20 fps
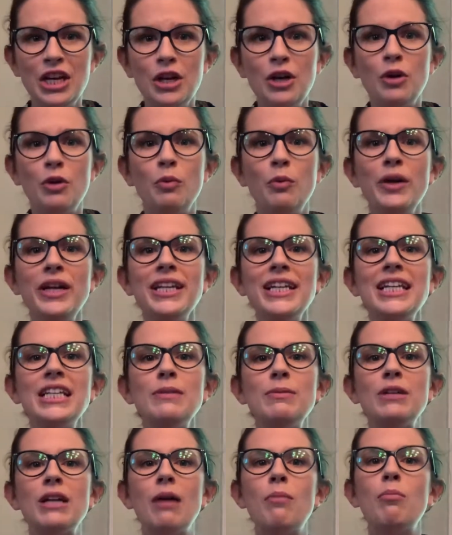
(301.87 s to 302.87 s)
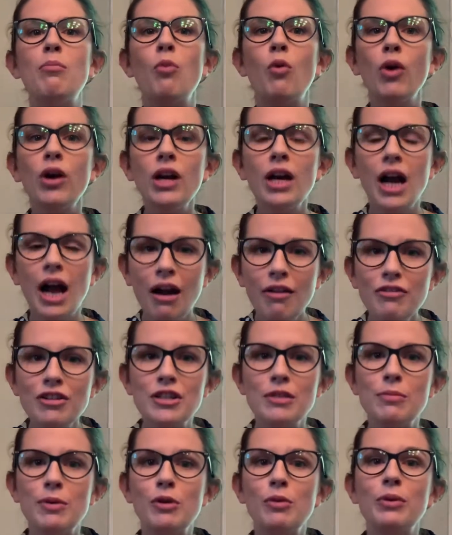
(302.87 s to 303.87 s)
We need to become more
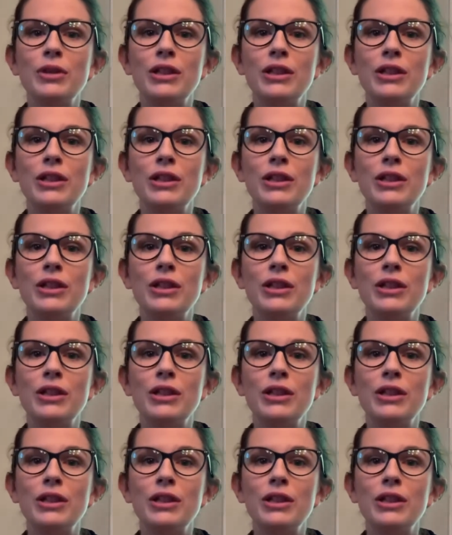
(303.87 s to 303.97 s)
comfortable with